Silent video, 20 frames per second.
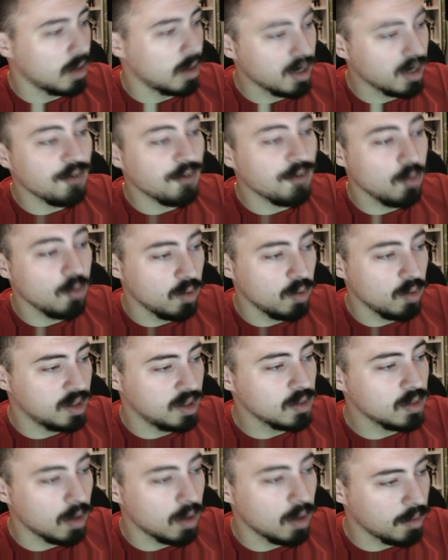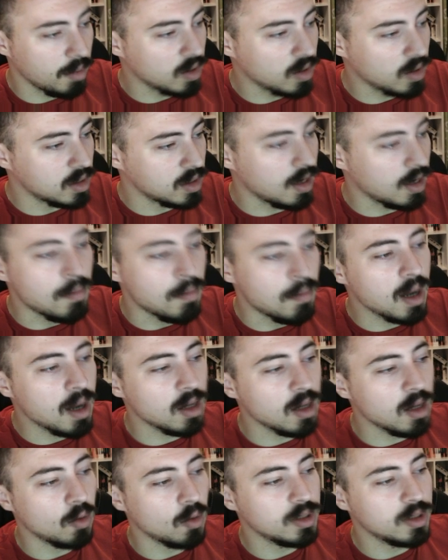Careful with this one, because the
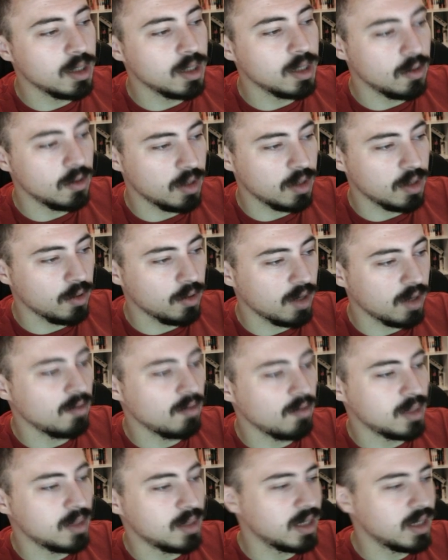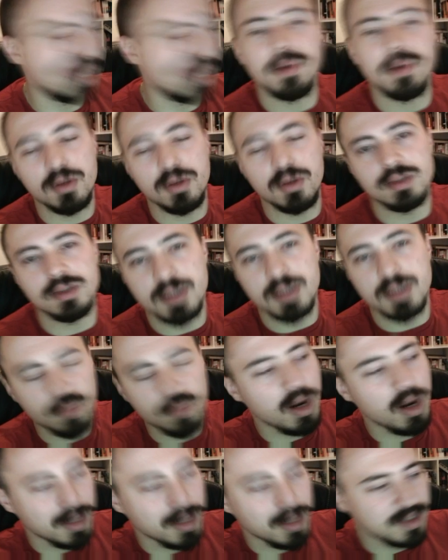compiler won't tell you that you have a mistake, because the
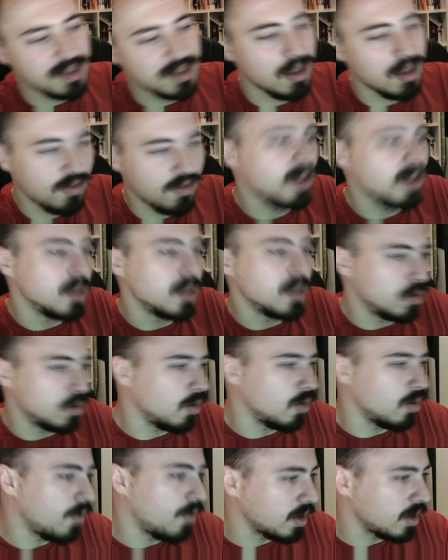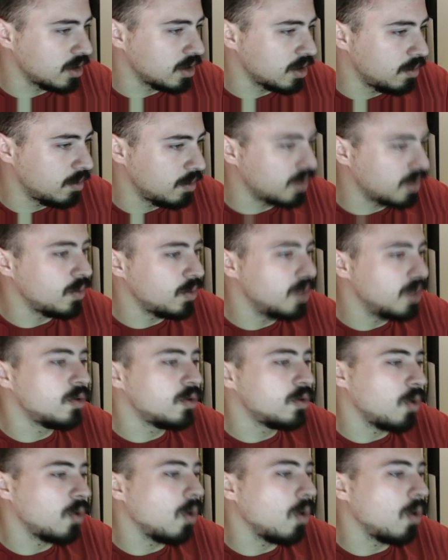sprite itself has the draw function, but we need
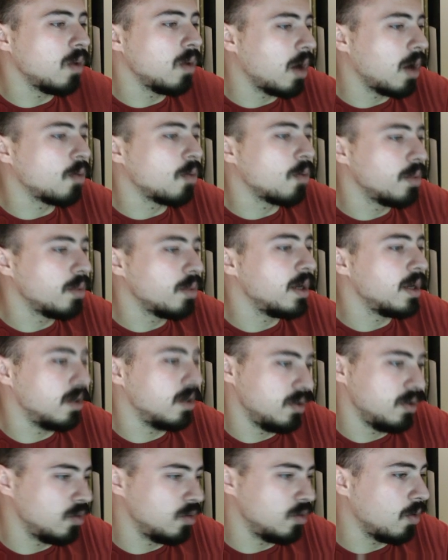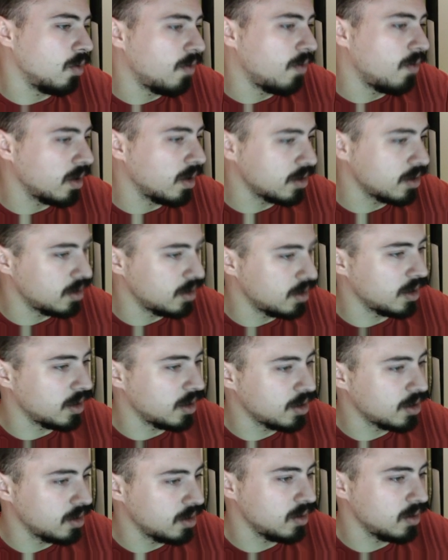to call our player's draw function actually.